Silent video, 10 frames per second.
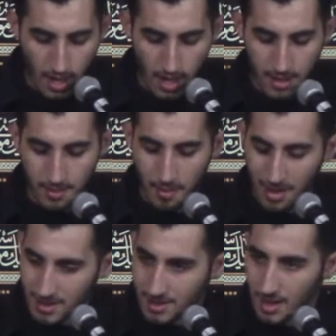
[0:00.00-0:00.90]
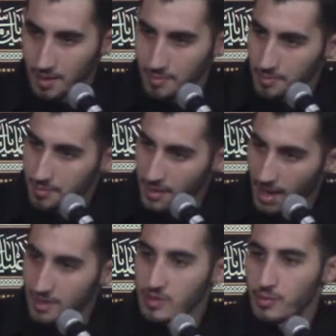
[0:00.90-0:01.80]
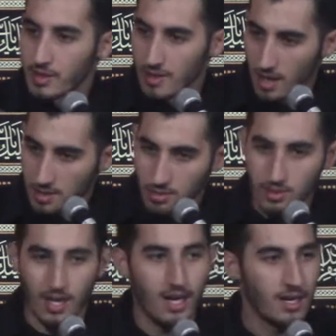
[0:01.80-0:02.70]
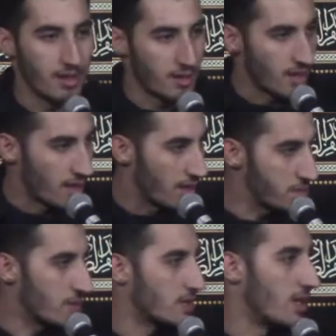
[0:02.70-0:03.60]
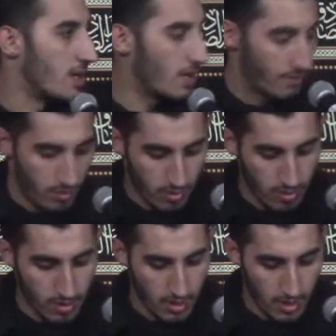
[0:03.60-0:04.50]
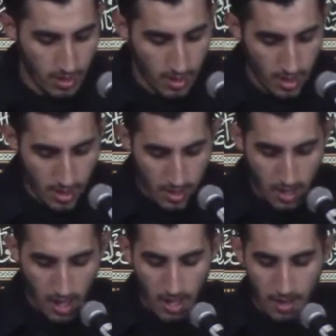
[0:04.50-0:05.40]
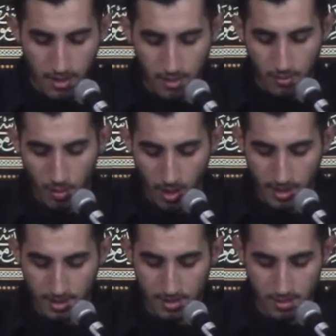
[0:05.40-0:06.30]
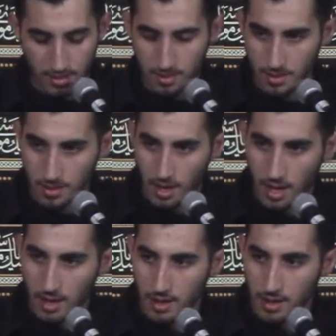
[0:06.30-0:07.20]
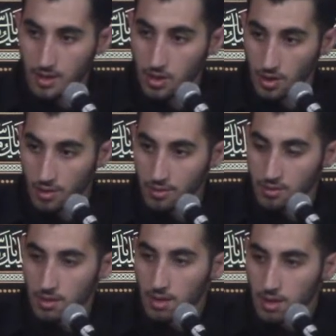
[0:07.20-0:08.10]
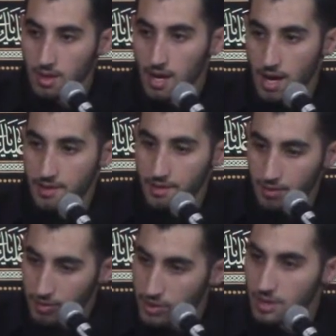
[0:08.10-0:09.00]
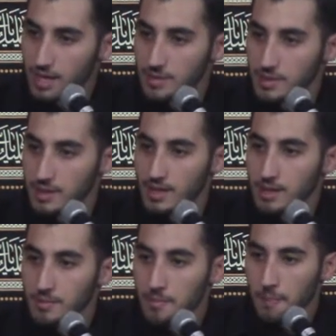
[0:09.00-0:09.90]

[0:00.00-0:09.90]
And Imam alayhi salam began to praise Allah subhanahu wa ta'ala and thank Allah subhanahu wa ta'ala for what has gone. And then they finished the kat biktab.